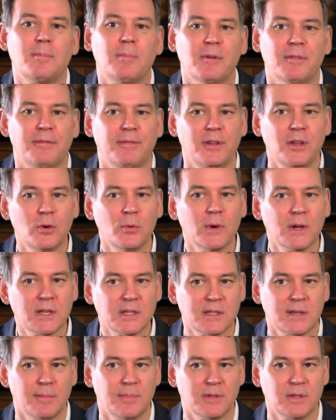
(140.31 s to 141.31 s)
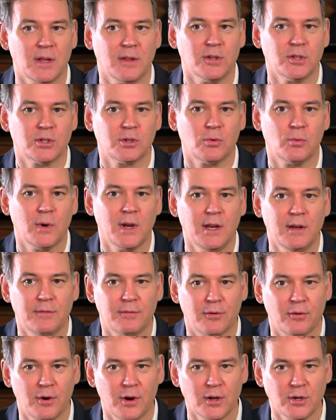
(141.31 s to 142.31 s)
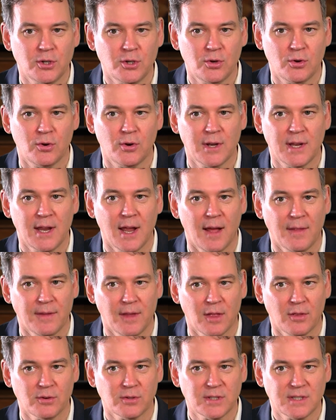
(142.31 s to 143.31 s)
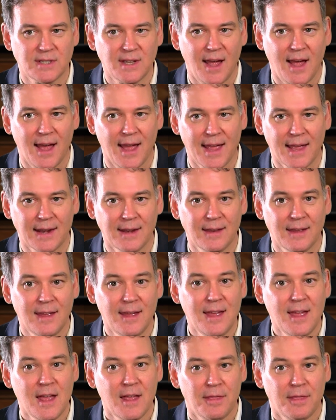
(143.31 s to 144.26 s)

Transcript: up a few exhibits on the screen for an attorney on the other side,